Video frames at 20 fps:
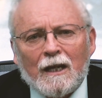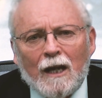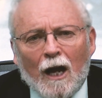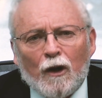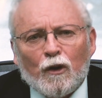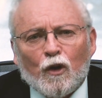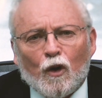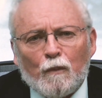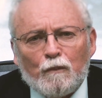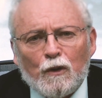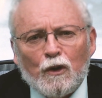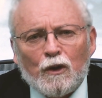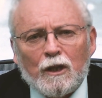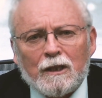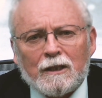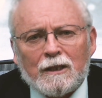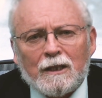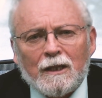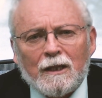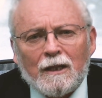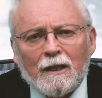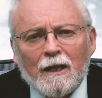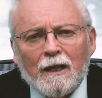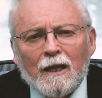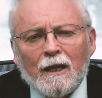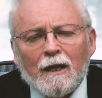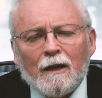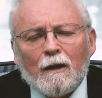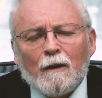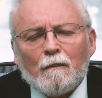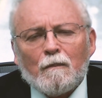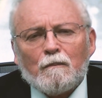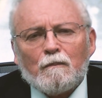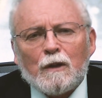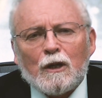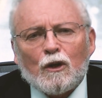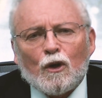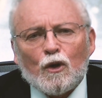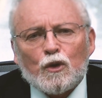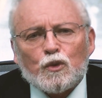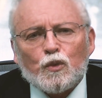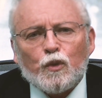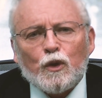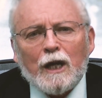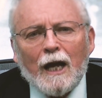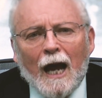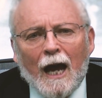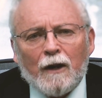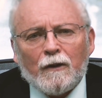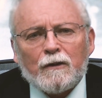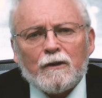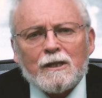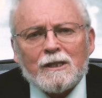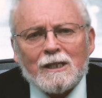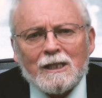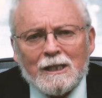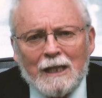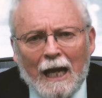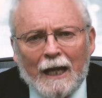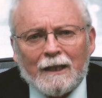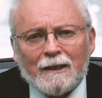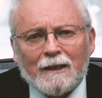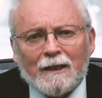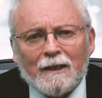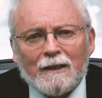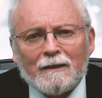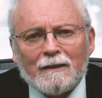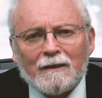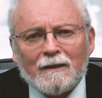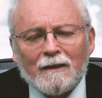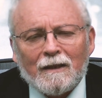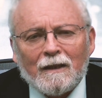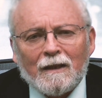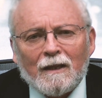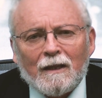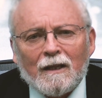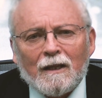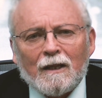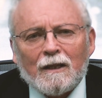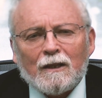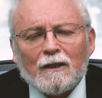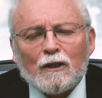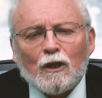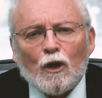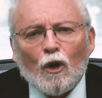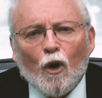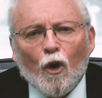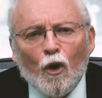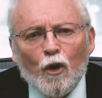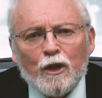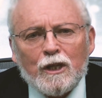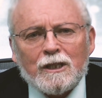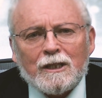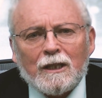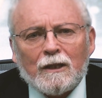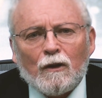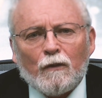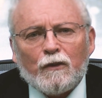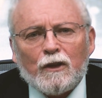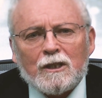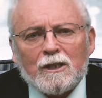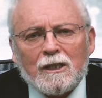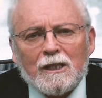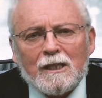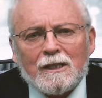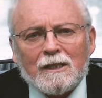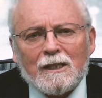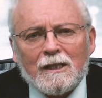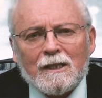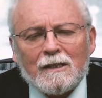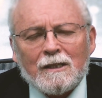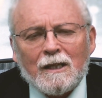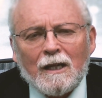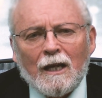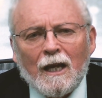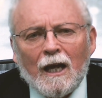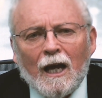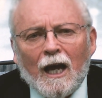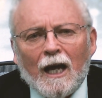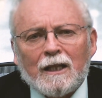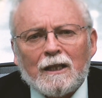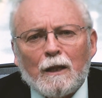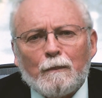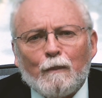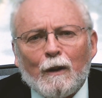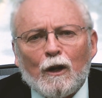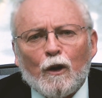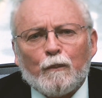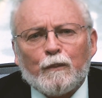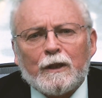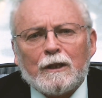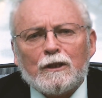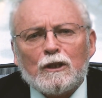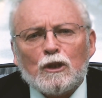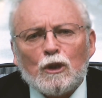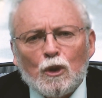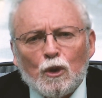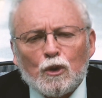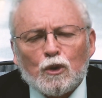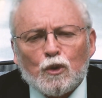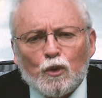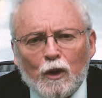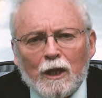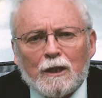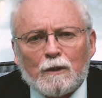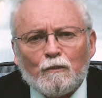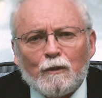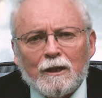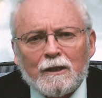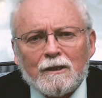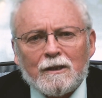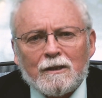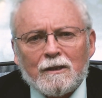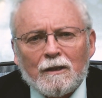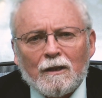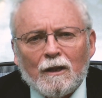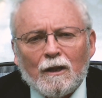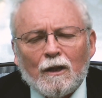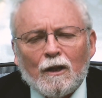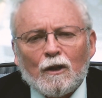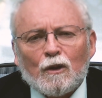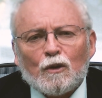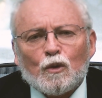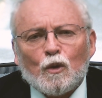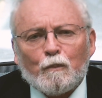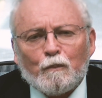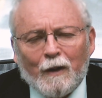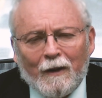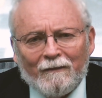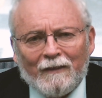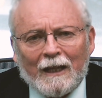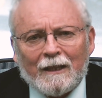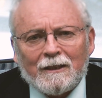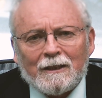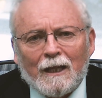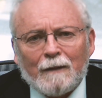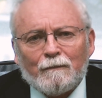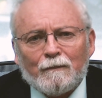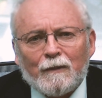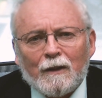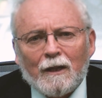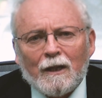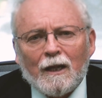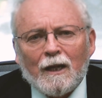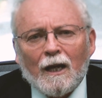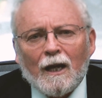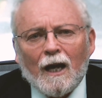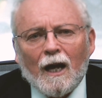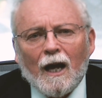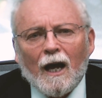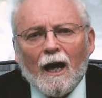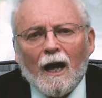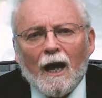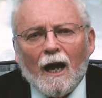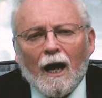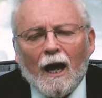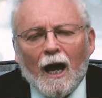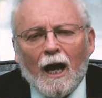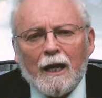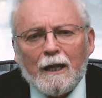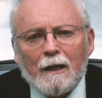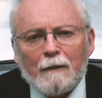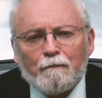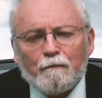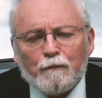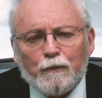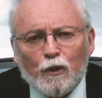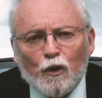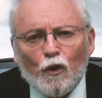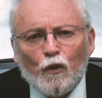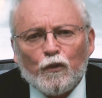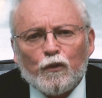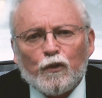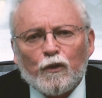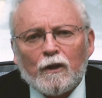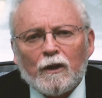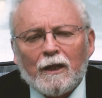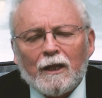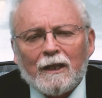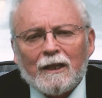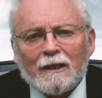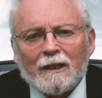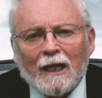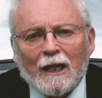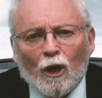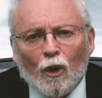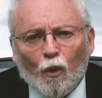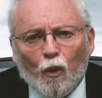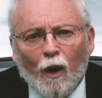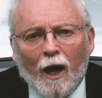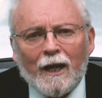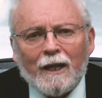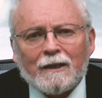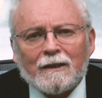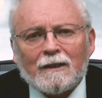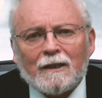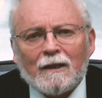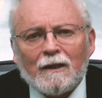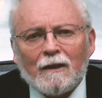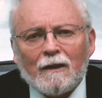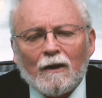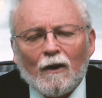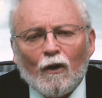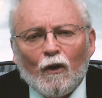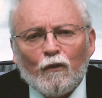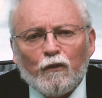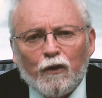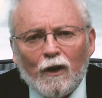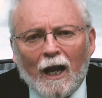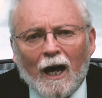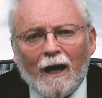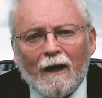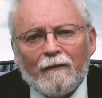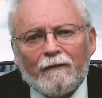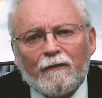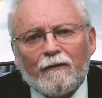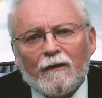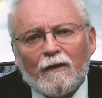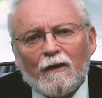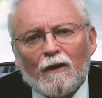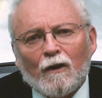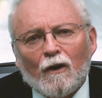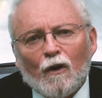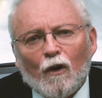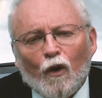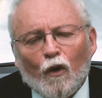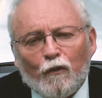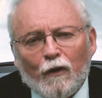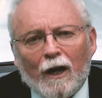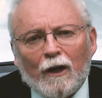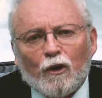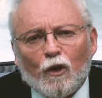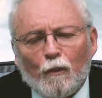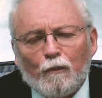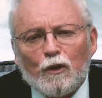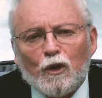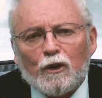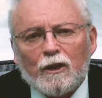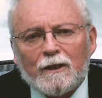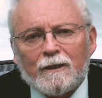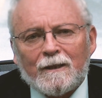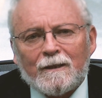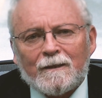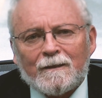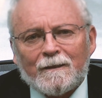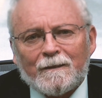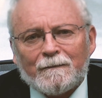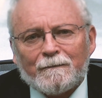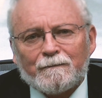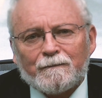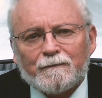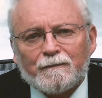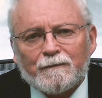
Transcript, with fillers: in our community, because we are understanding the origin of diseases and developing new treatments to prevent them and improve the quality of life of our communities.